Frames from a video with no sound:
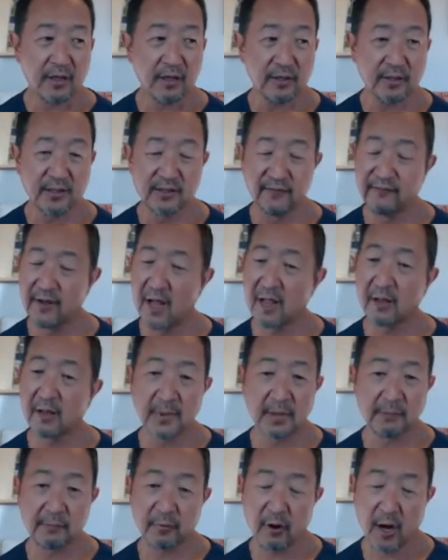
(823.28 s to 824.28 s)

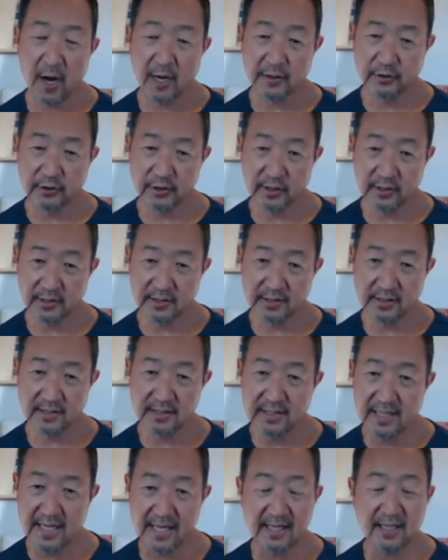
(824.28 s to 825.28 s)
development projects
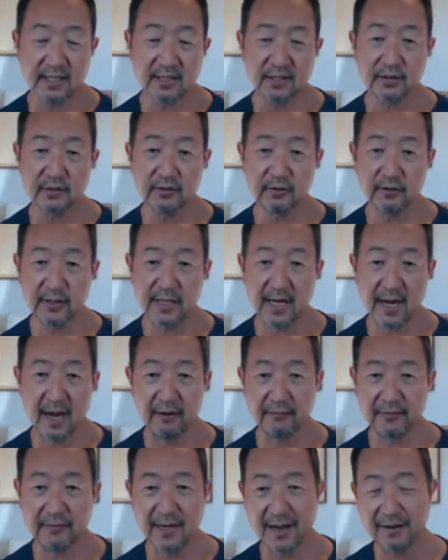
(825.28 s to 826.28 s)
take into
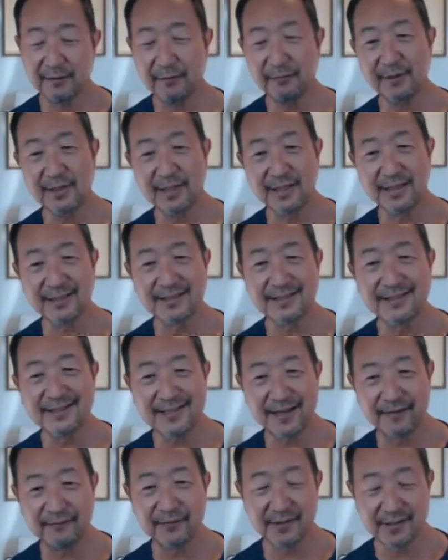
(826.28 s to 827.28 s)
account not only the
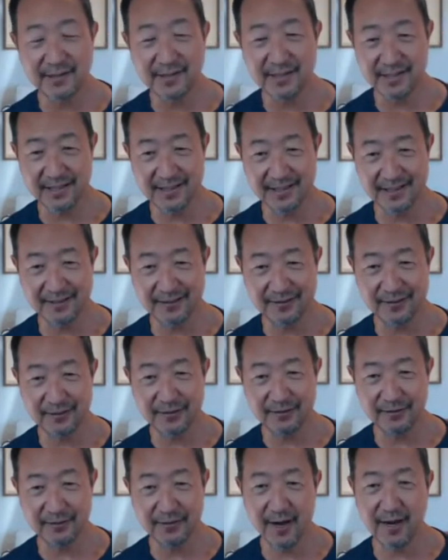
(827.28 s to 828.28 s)
17
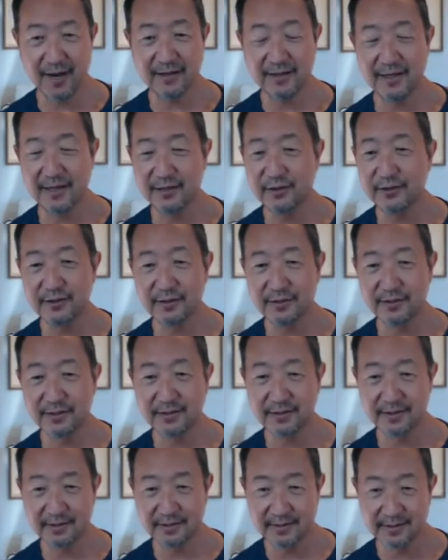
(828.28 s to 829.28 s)
United
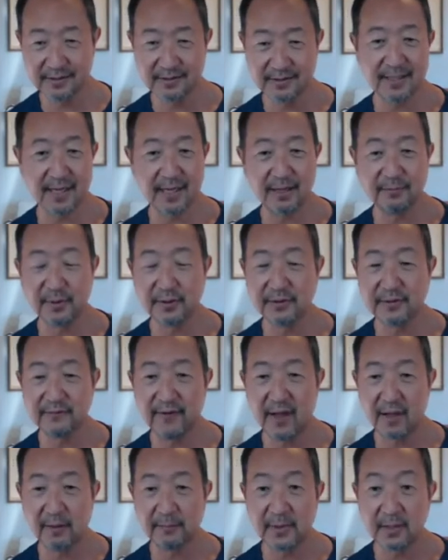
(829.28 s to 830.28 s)
Nations Sustainable
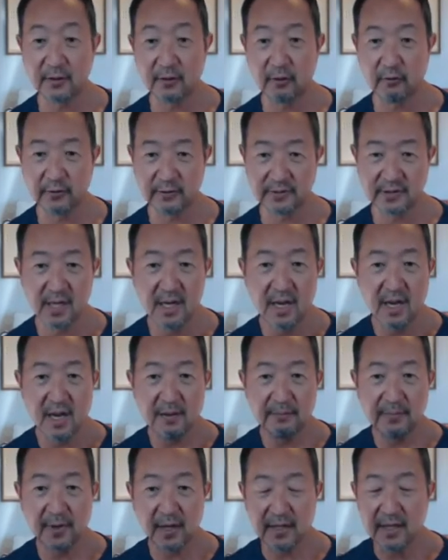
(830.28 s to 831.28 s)
Development Goals,
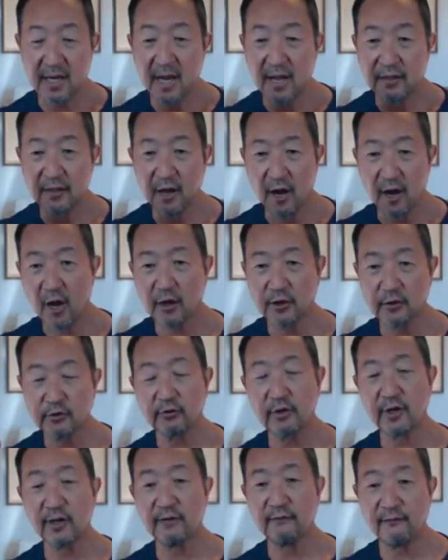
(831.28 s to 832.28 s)
but the
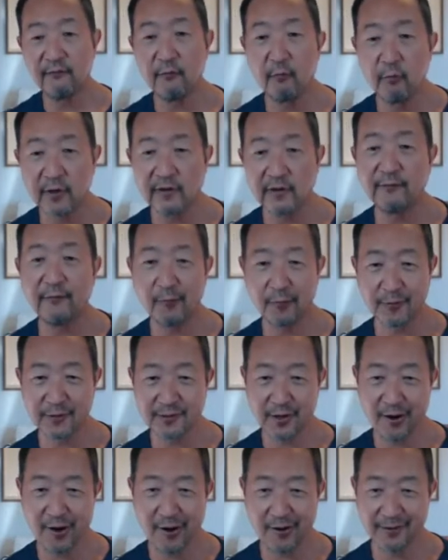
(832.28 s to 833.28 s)
144
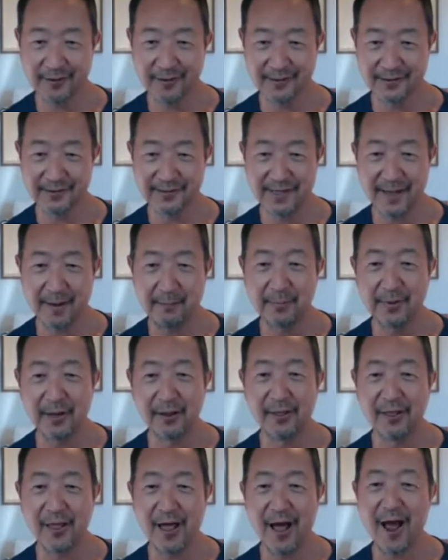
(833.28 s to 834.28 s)
targets that
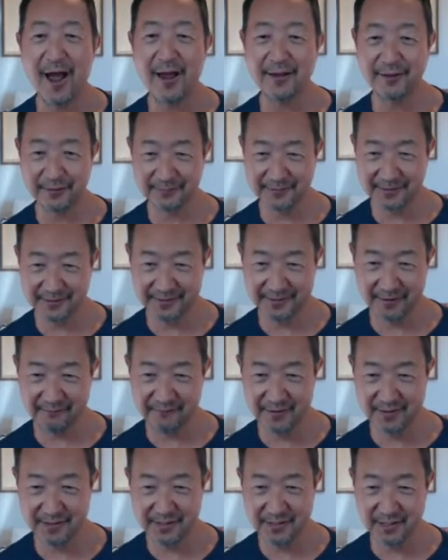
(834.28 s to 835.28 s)
belie those
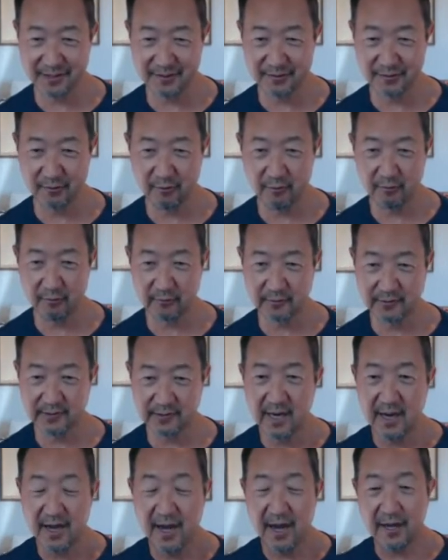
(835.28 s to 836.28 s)
17 goals.
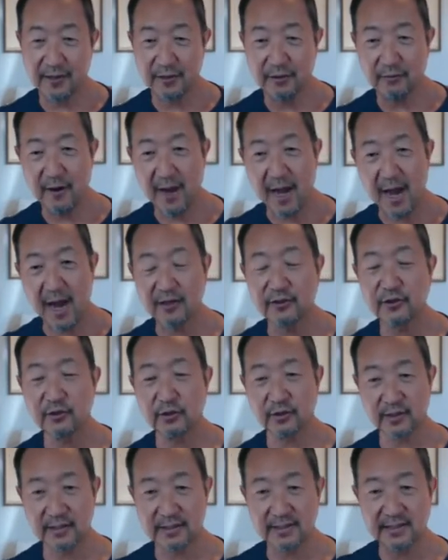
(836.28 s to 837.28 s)
And you
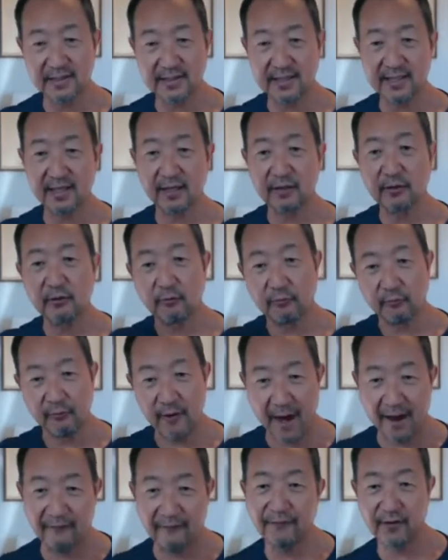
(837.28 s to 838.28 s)
actually see it
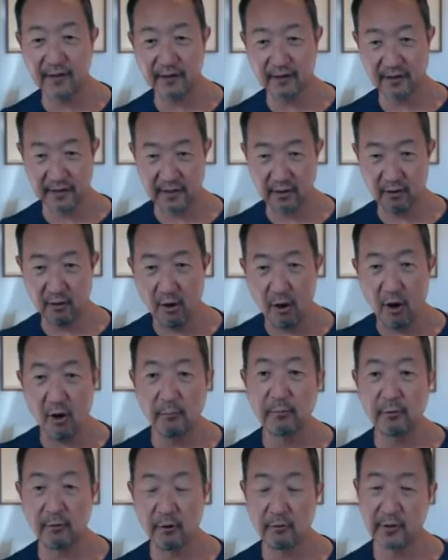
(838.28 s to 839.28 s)
graphically, all
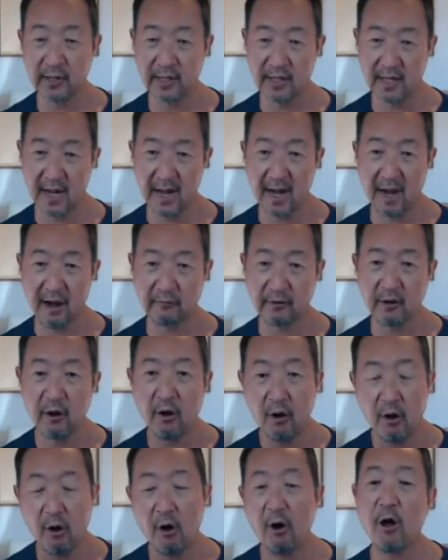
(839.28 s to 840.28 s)
broken out,
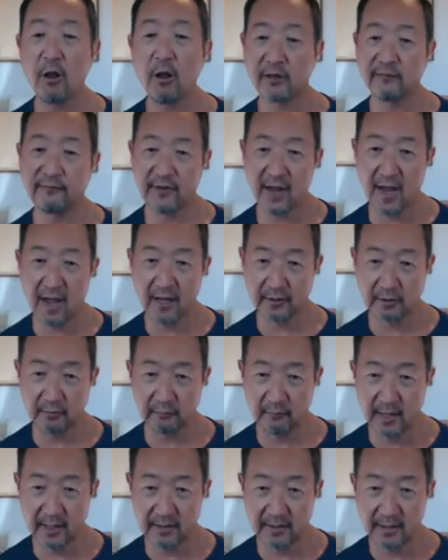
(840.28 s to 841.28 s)
all
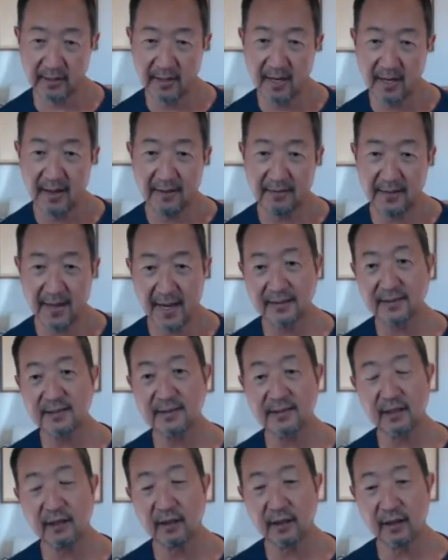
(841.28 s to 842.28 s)
evaluated. That's
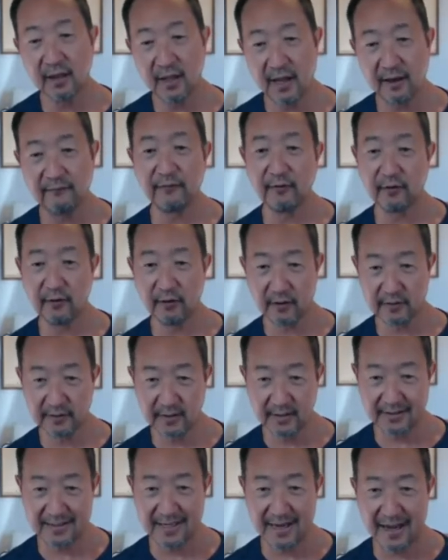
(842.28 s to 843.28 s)
the level,
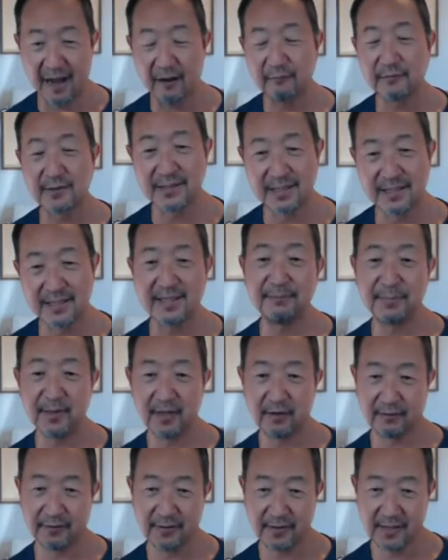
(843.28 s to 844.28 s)
how deep
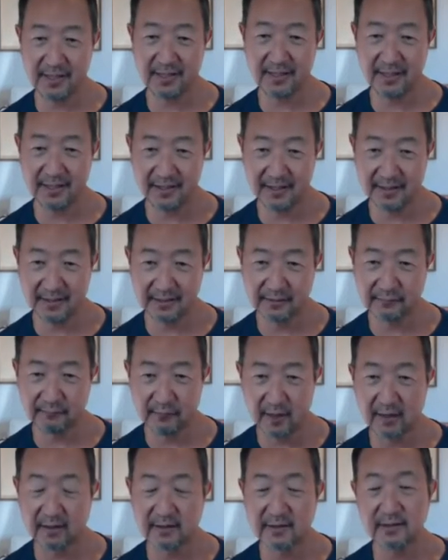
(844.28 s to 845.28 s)
their thinking is
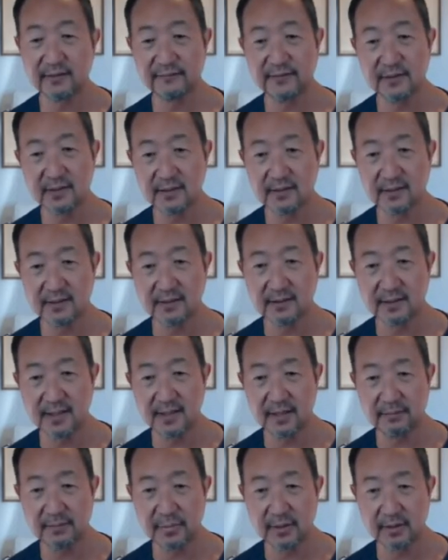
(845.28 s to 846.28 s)
relative to
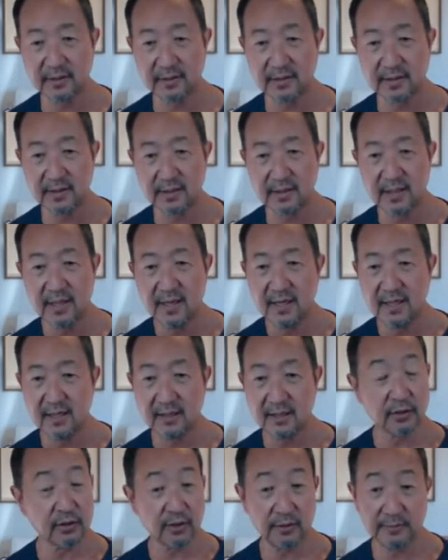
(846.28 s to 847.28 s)
sustainability
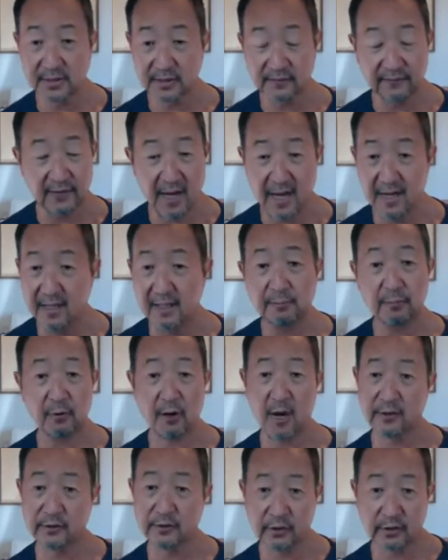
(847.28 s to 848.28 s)
in terms of any
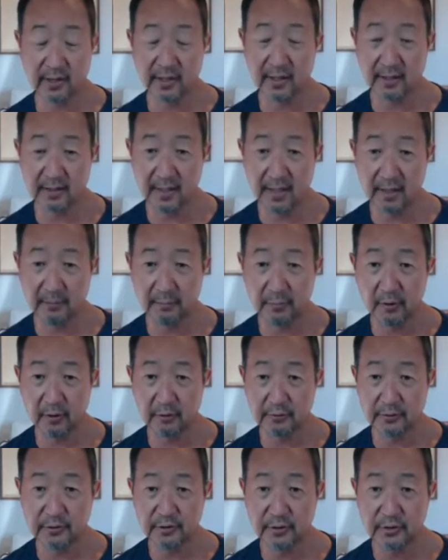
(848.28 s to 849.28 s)
project that they
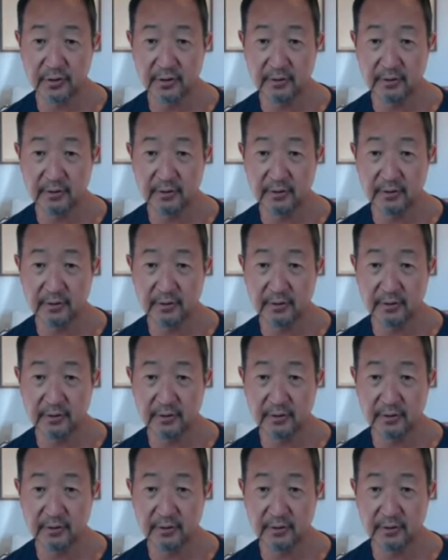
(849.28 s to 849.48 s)
approach.